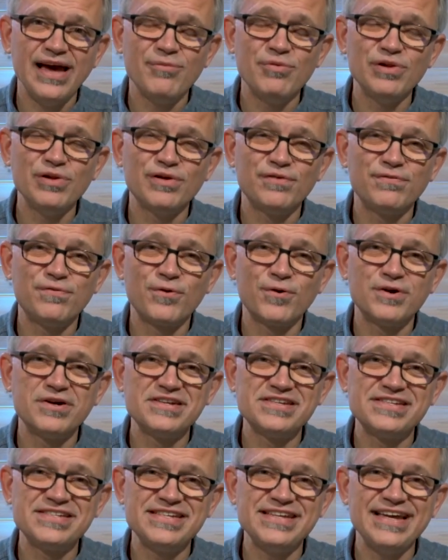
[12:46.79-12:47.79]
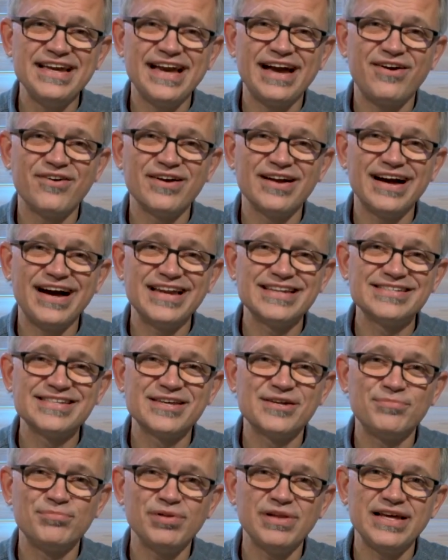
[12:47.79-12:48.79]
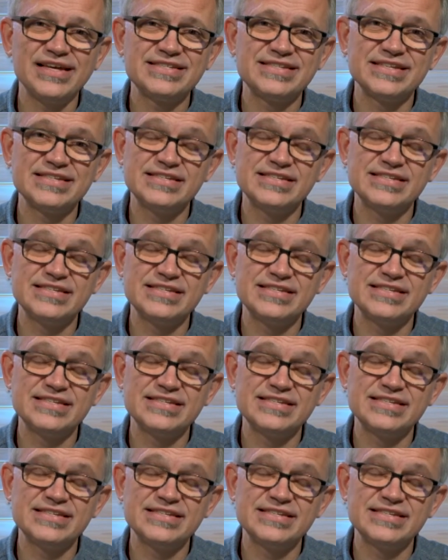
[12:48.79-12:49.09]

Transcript: and we look forward to seeing how God is going to bless